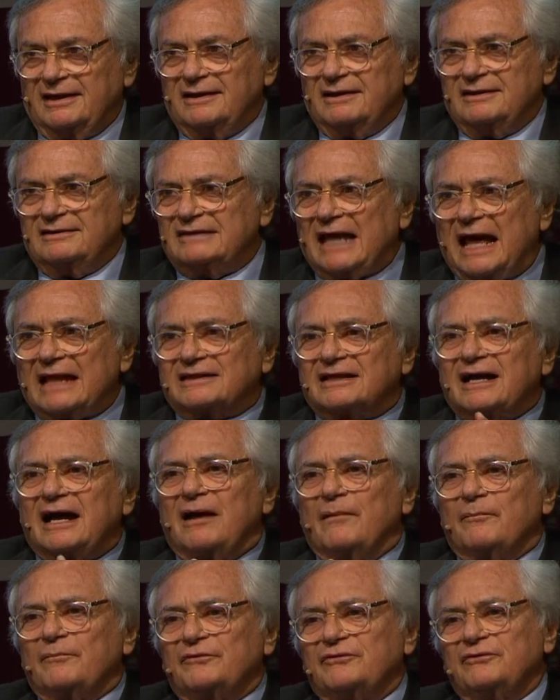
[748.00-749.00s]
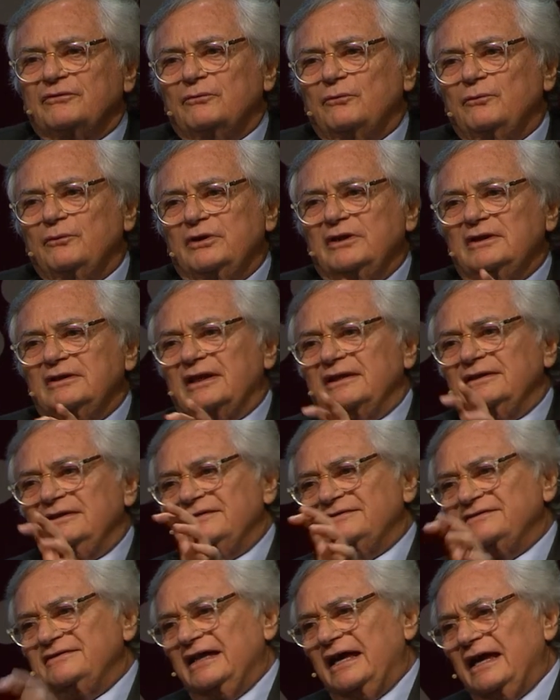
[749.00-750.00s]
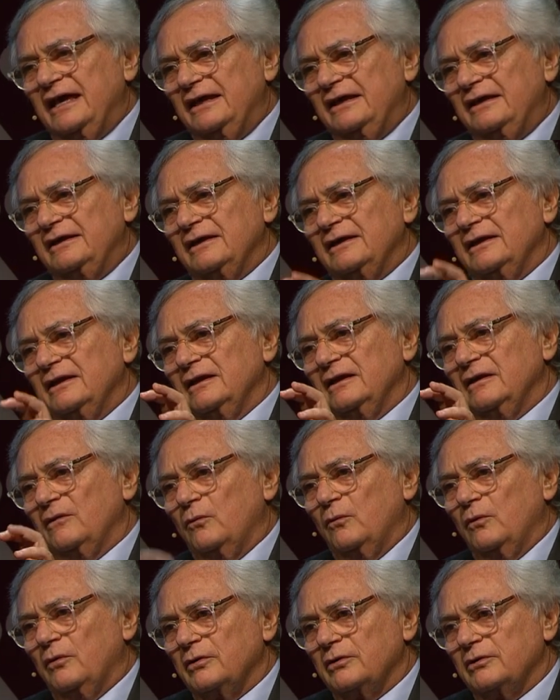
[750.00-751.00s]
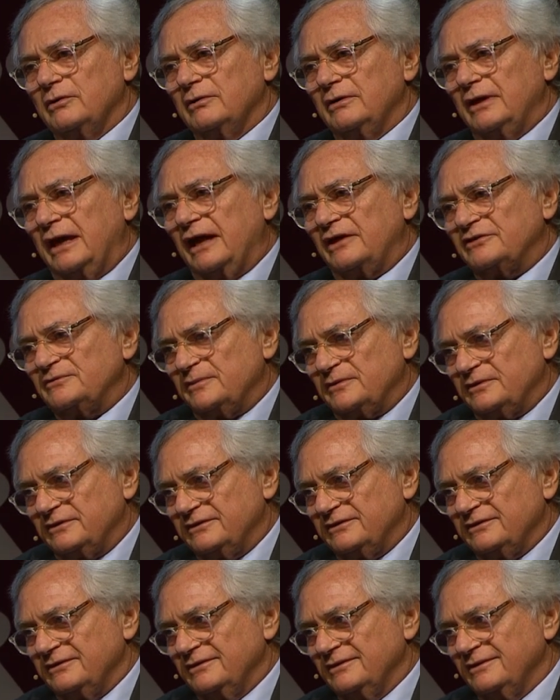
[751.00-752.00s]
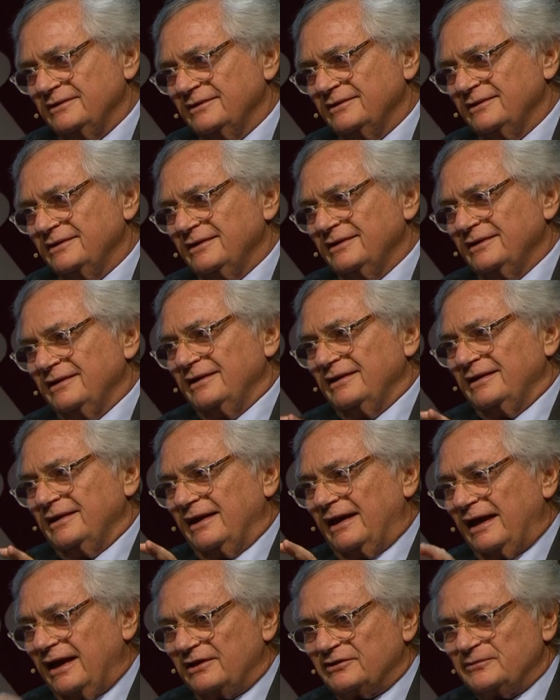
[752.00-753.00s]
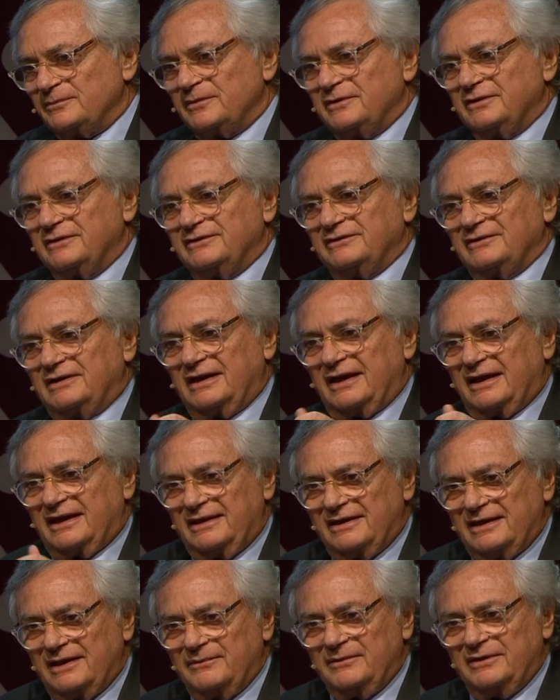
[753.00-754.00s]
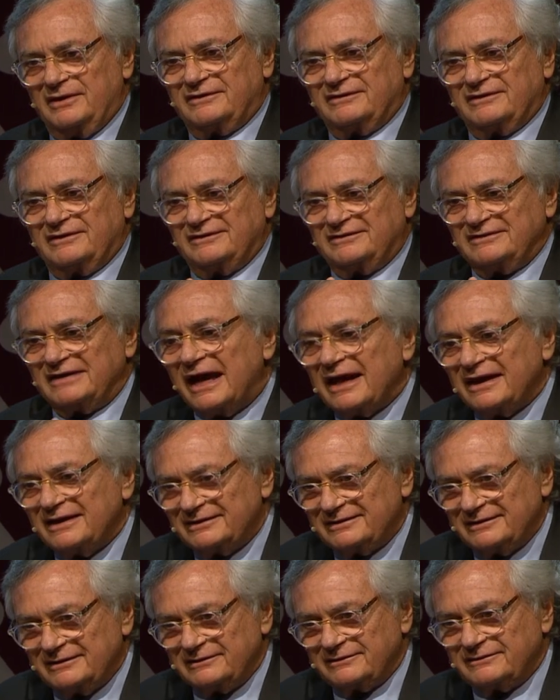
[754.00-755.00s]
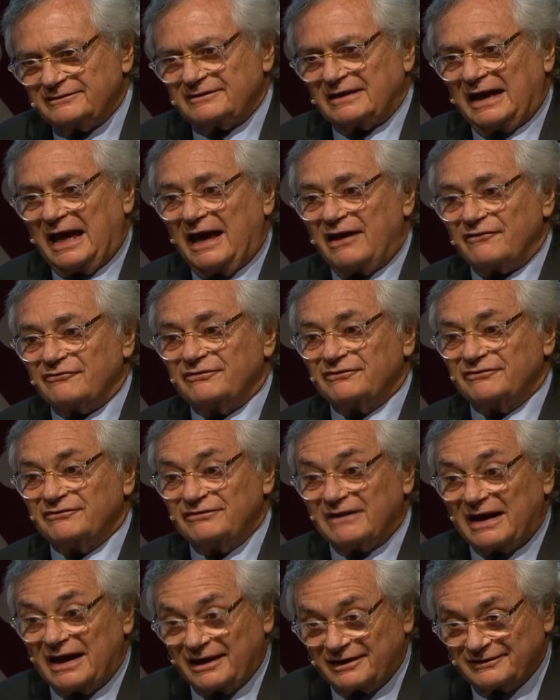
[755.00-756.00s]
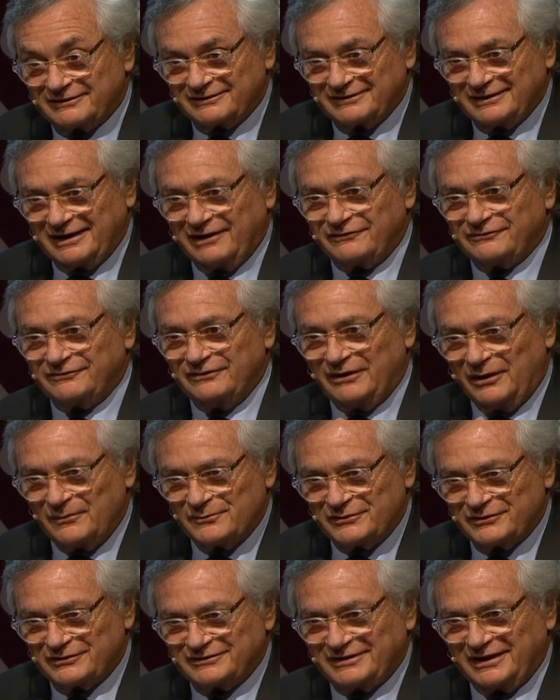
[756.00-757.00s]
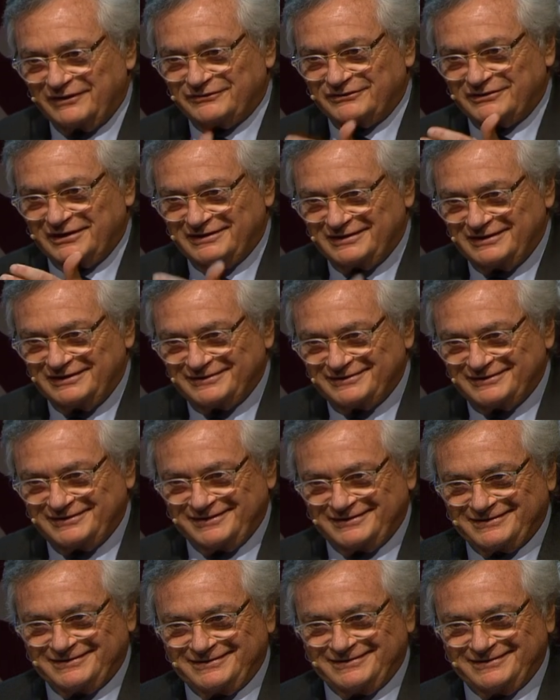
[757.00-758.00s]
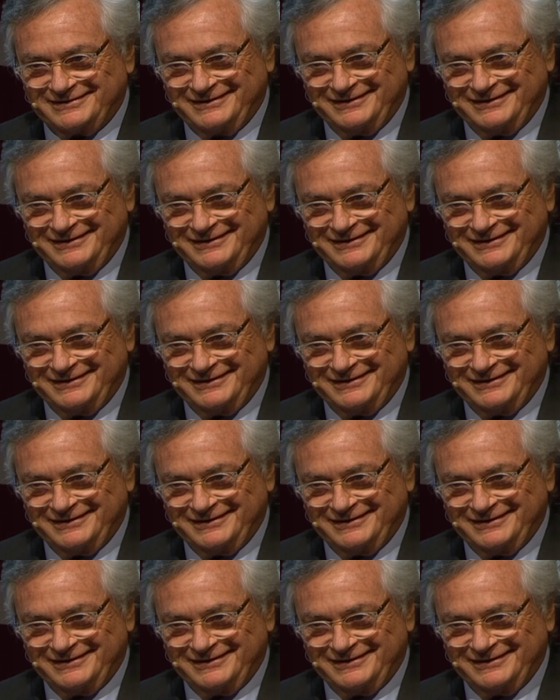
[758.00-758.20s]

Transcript: that comes with a disdain and a war on experts. Experts and academics and scientists have facts, have numbers, have statistics.